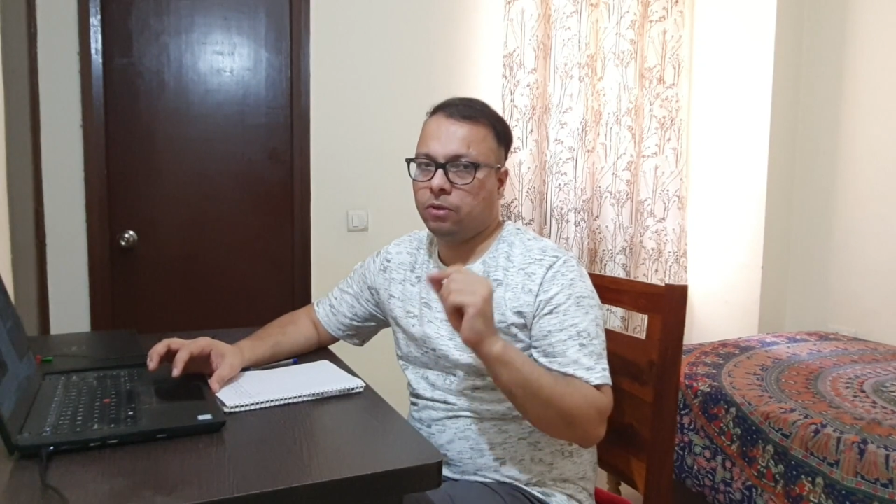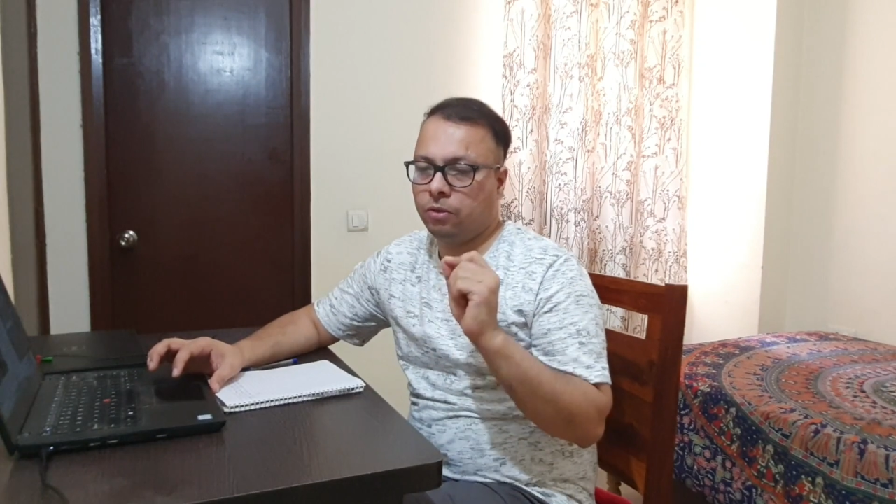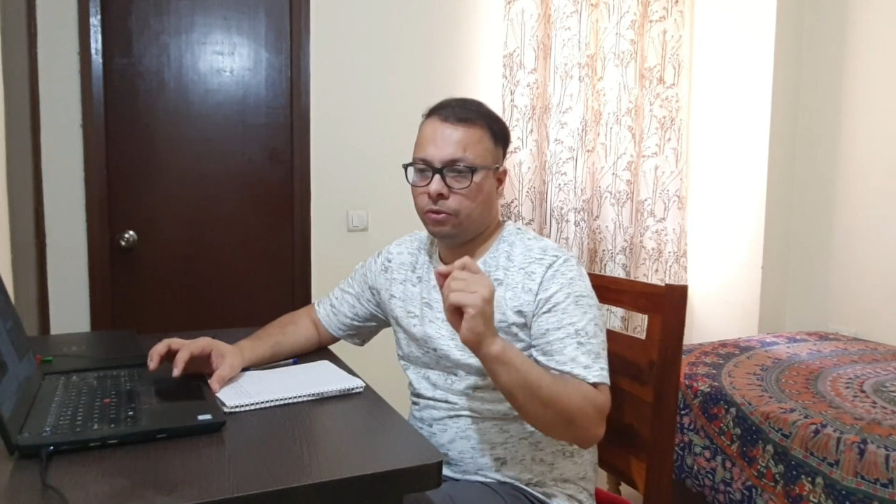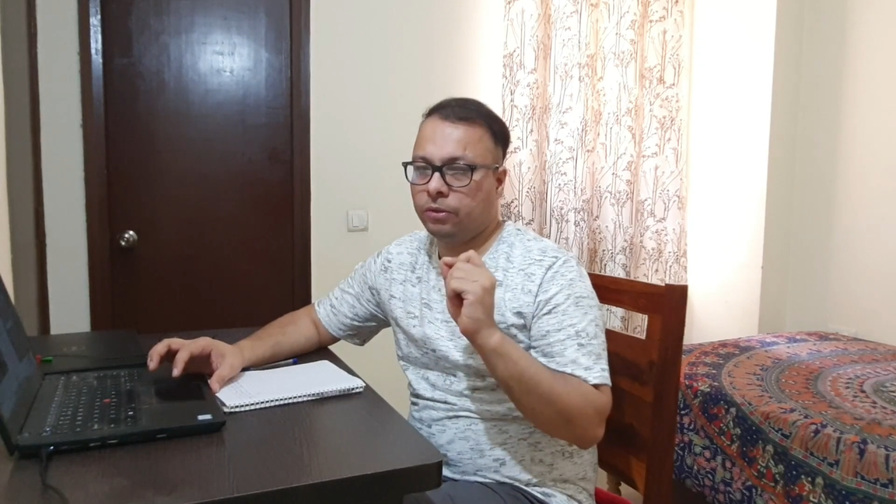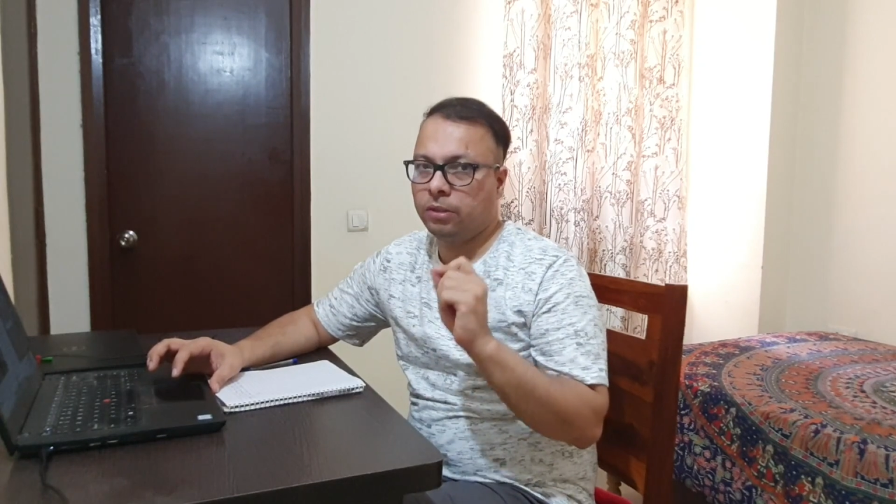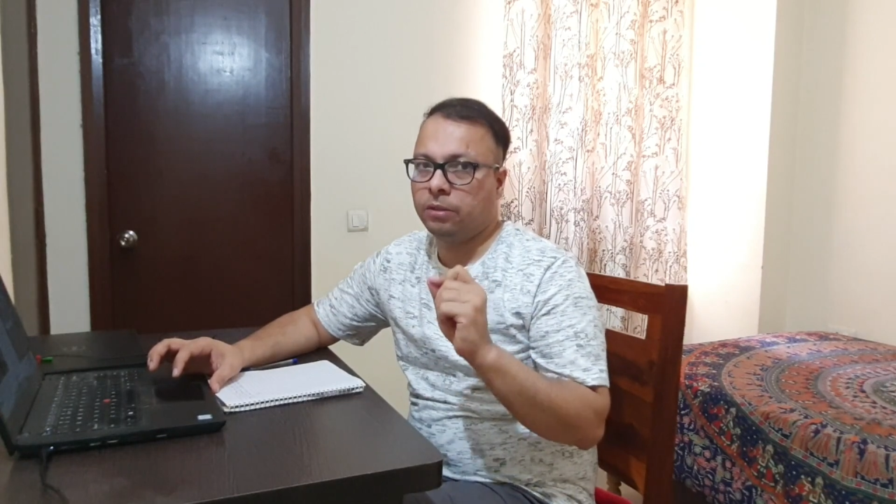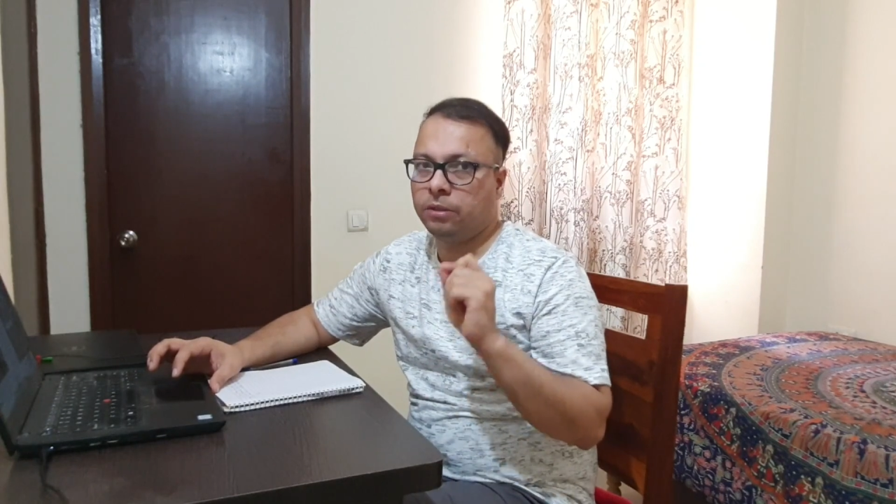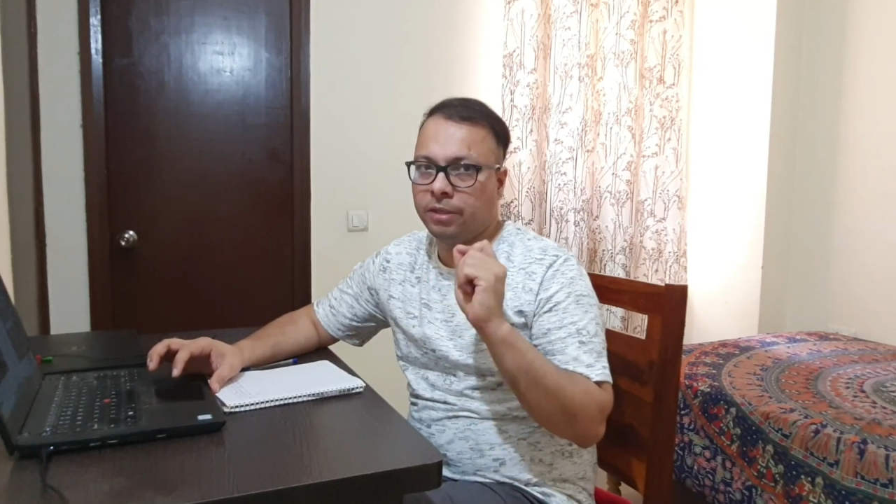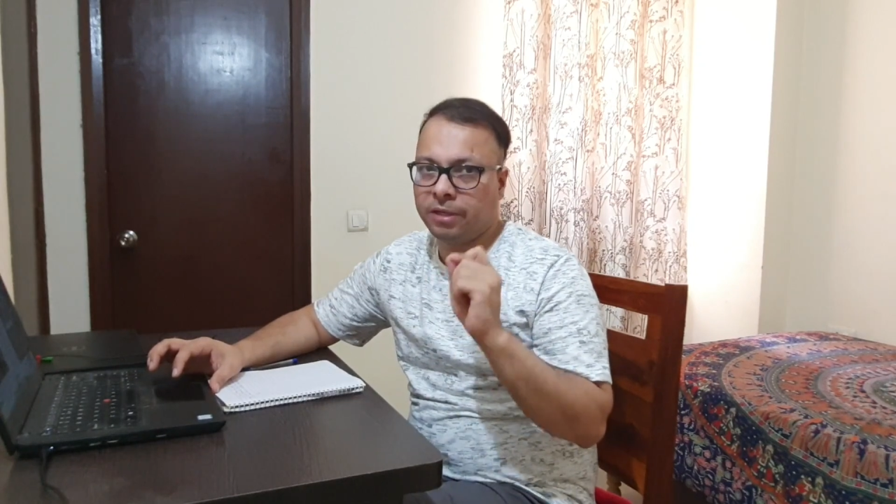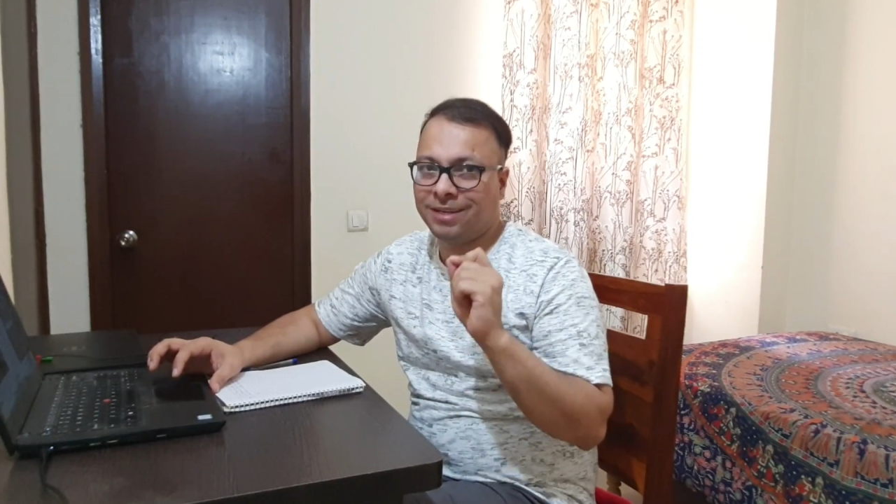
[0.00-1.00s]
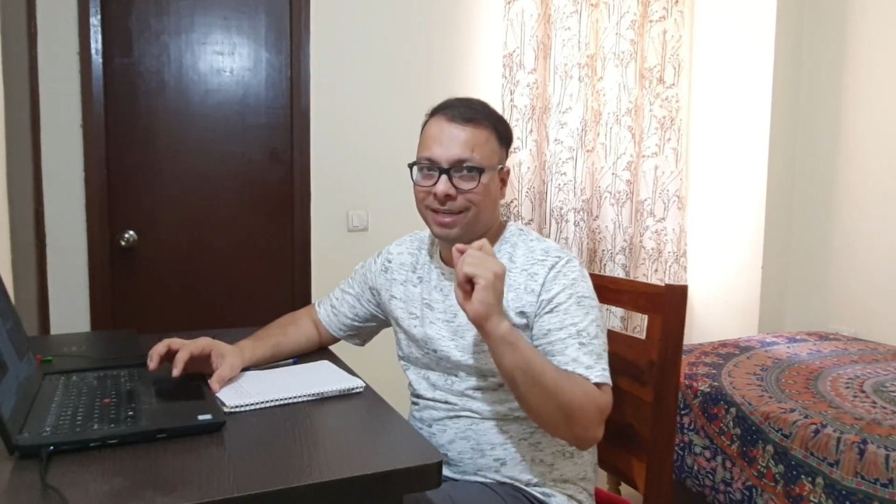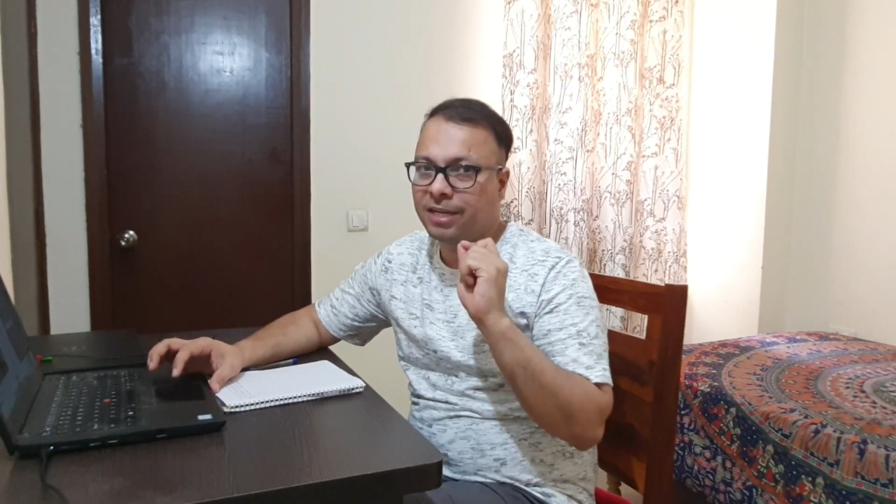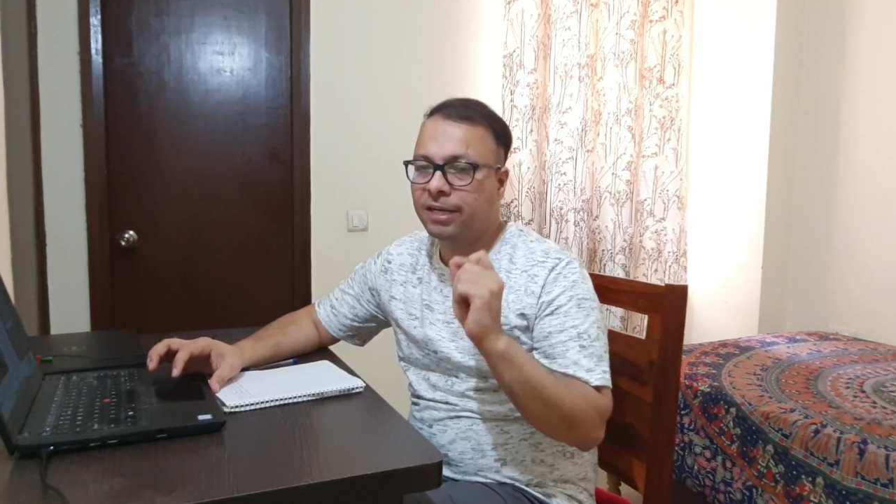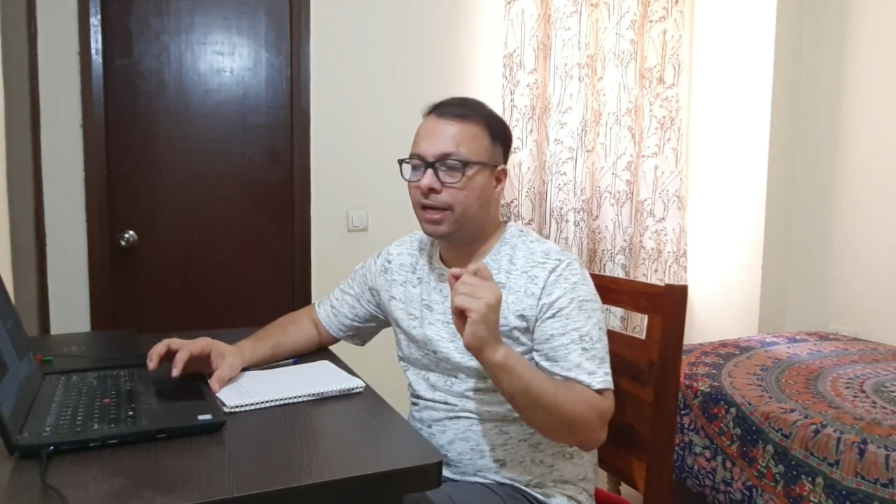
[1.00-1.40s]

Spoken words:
on their credit